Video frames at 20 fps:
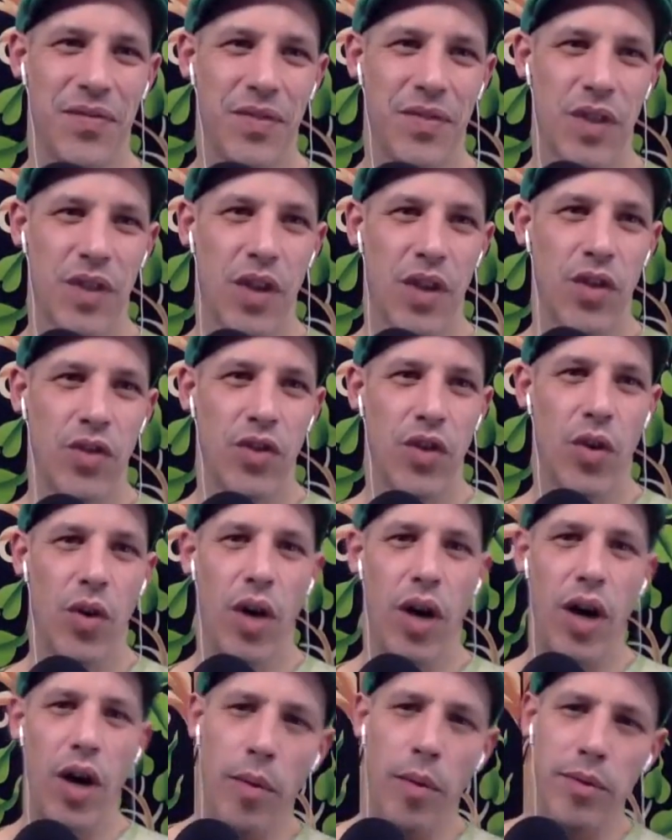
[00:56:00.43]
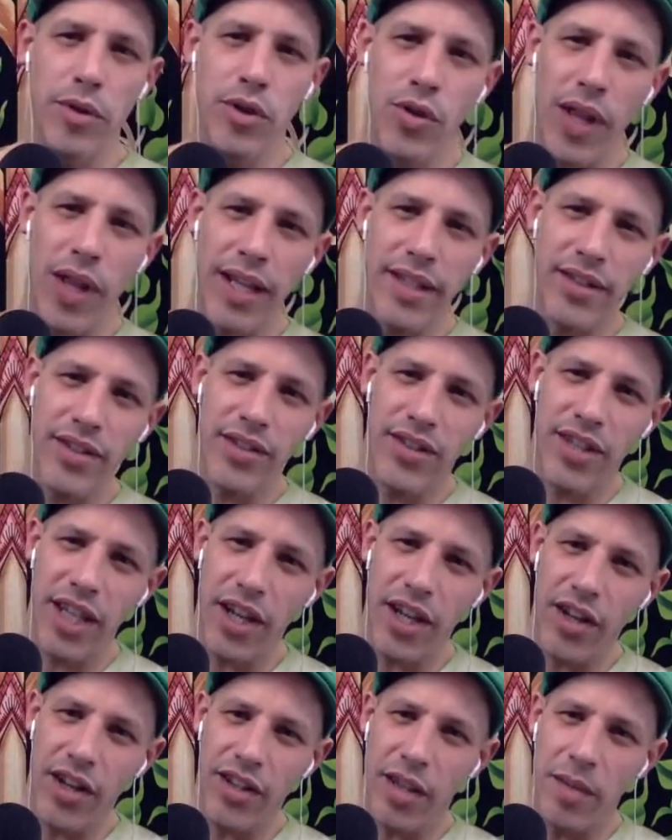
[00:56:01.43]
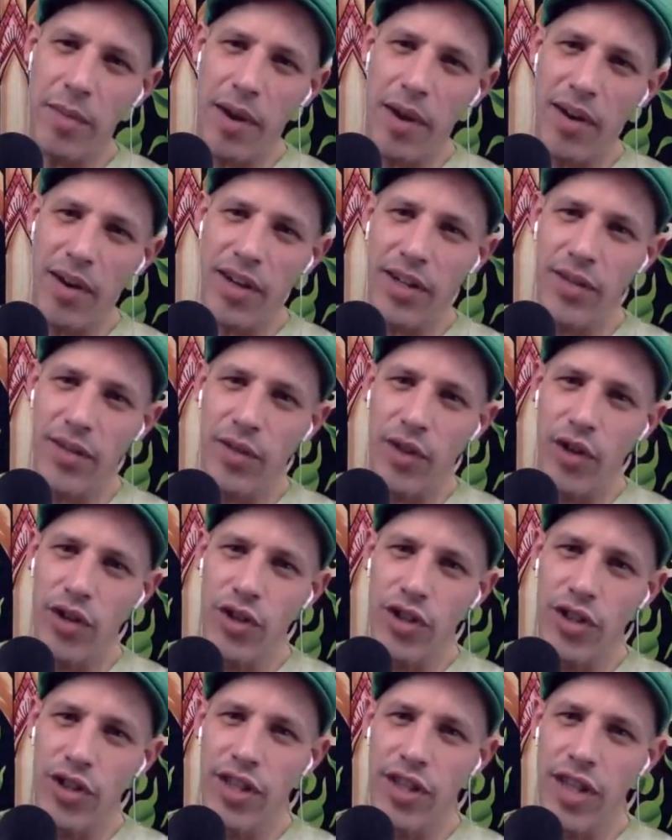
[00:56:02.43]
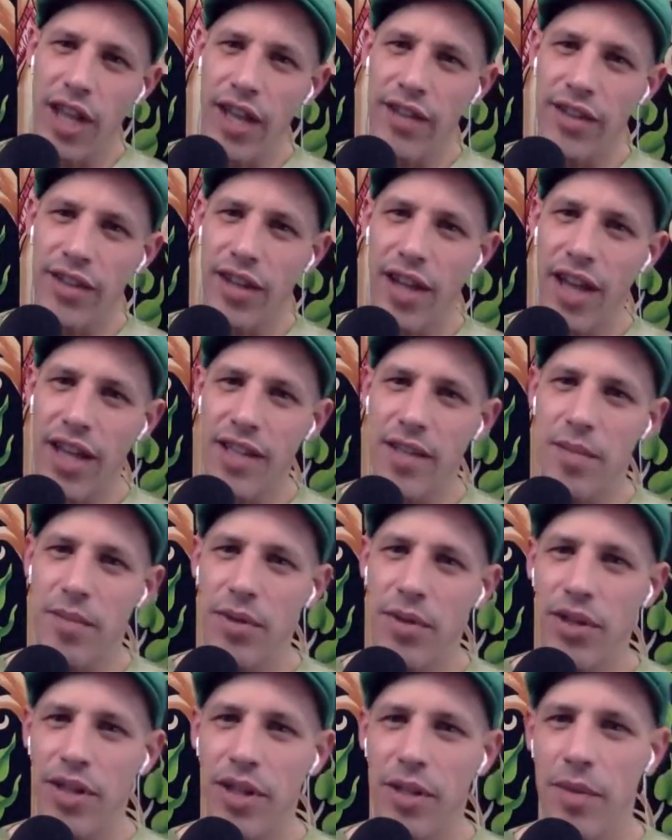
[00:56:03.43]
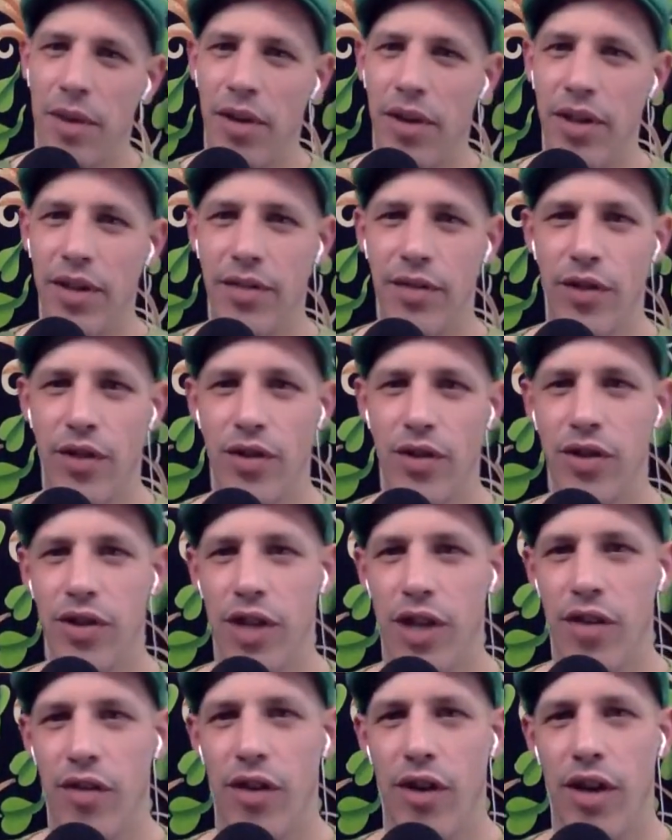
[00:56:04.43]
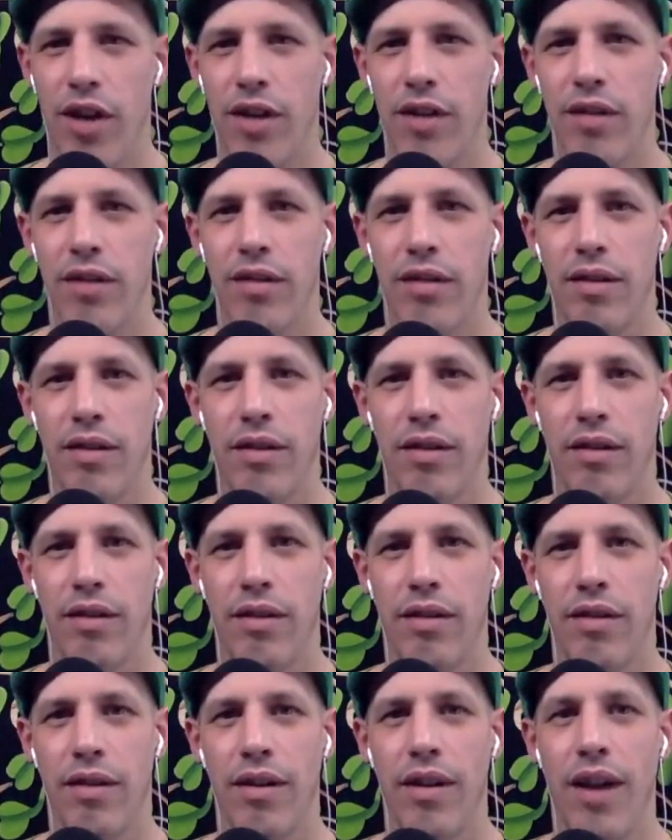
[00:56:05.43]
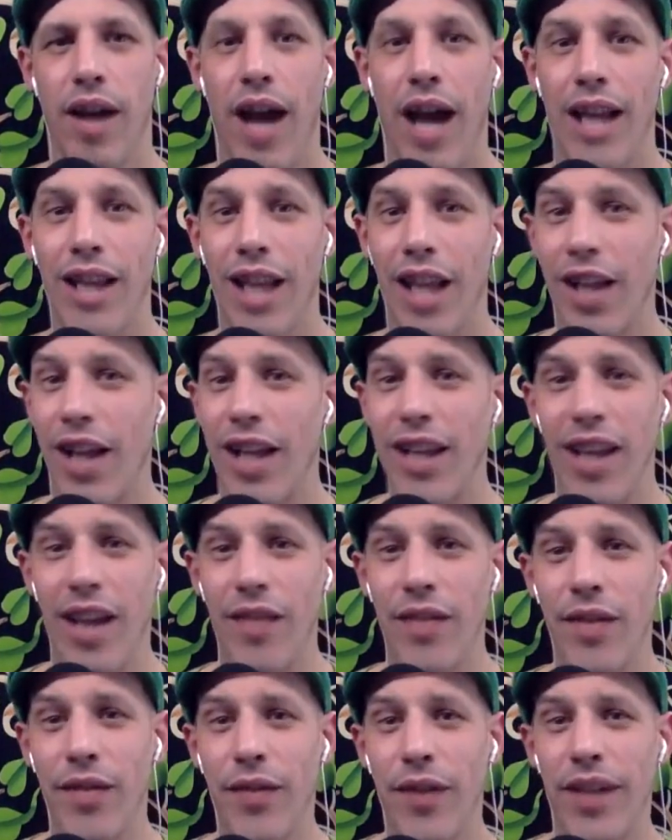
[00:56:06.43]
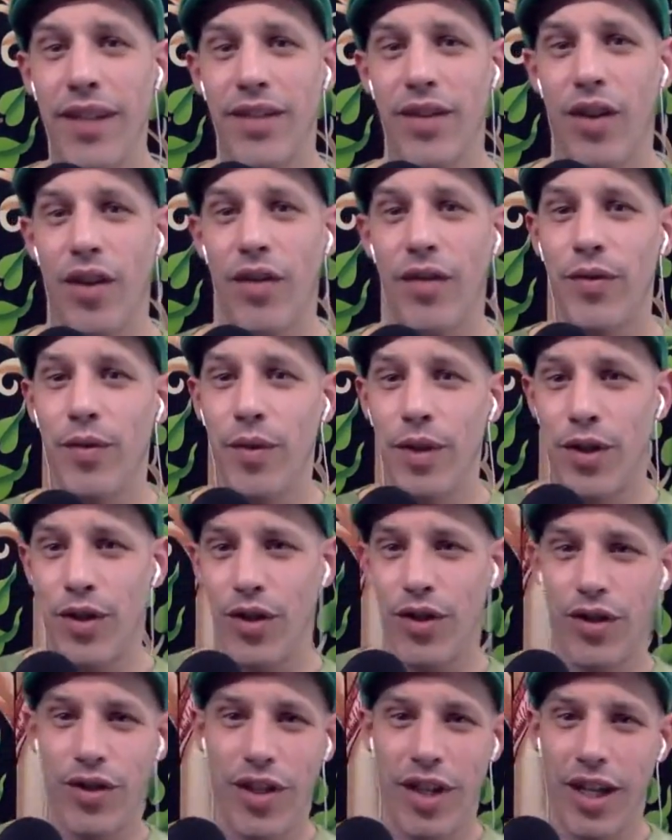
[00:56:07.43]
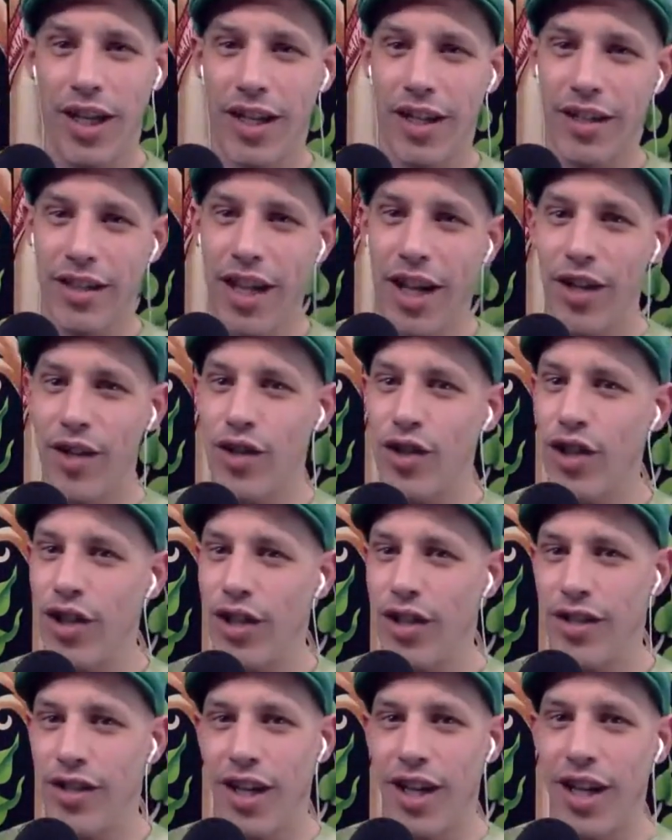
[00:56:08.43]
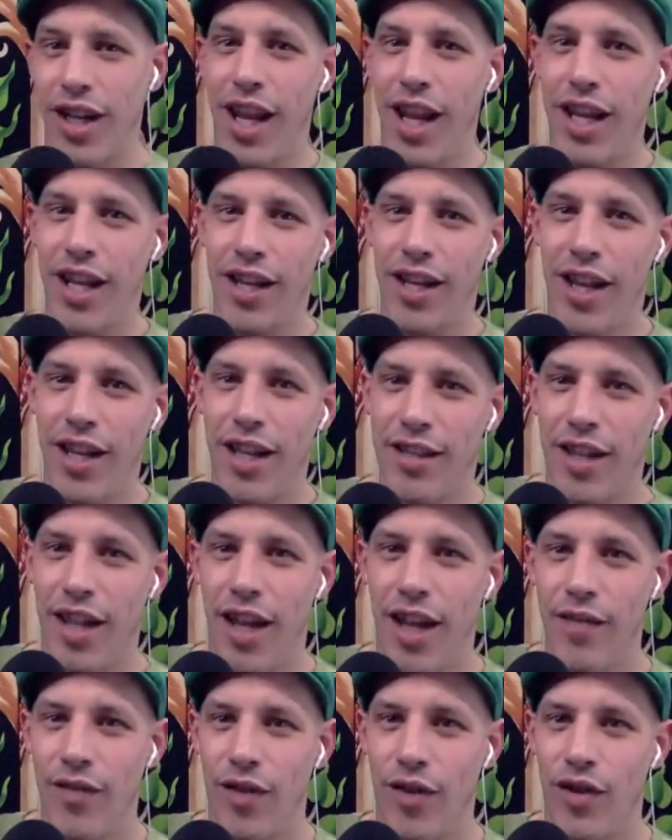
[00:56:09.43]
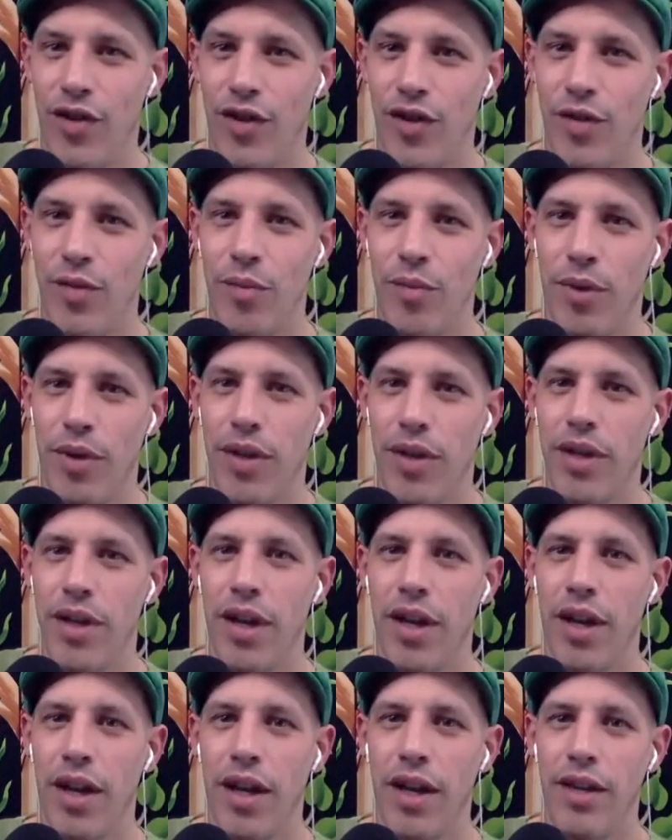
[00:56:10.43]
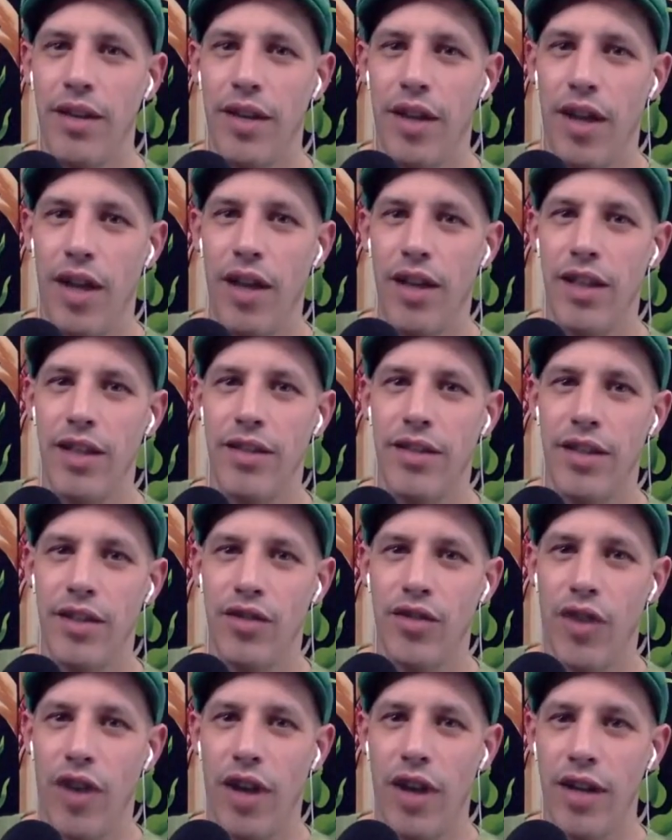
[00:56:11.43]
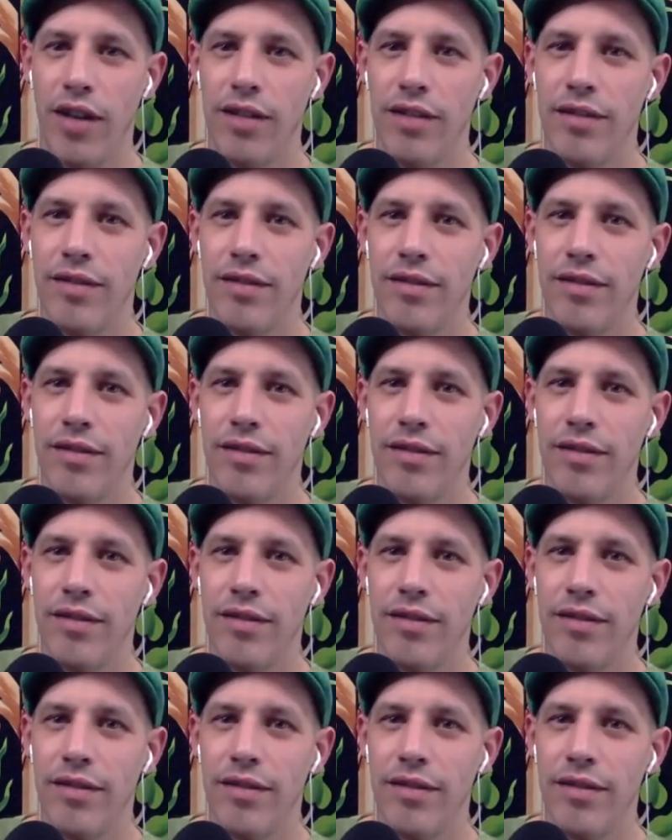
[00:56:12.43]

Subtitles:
So what would you like to see on the American version that hasn't been on the American version yet, Ryan? I love the face-off, which is like not as good as the Canadian head-to-head version, but at least they're trying.